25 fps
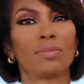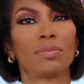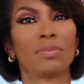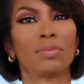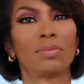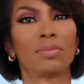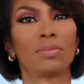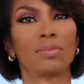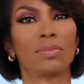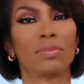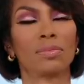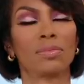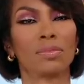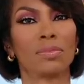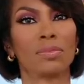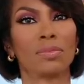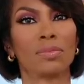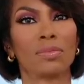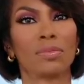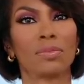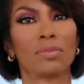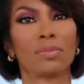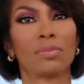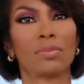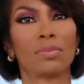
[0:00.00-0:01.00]

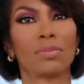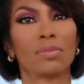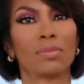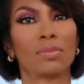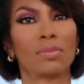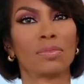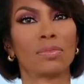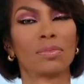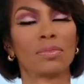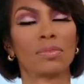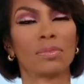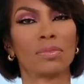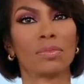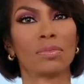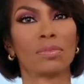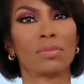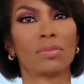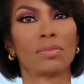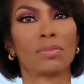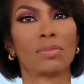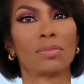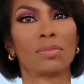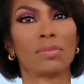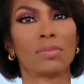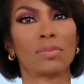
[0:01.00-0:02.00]

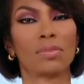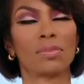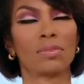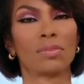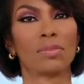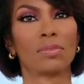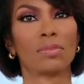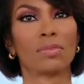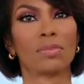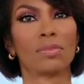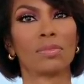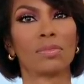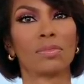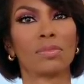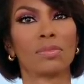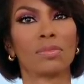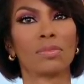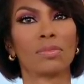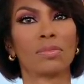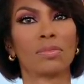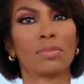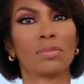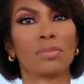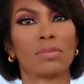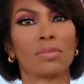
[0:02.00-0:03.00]

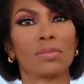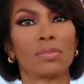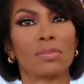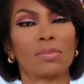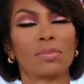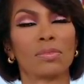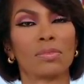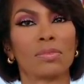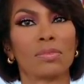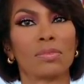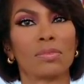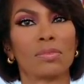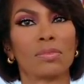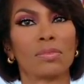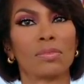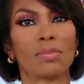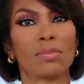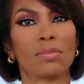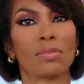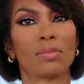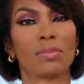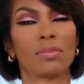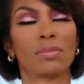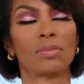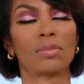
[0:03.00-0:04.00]

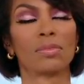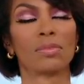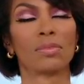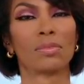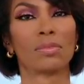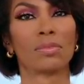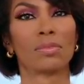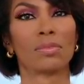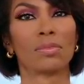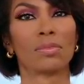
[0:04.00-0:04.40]
(not speaking)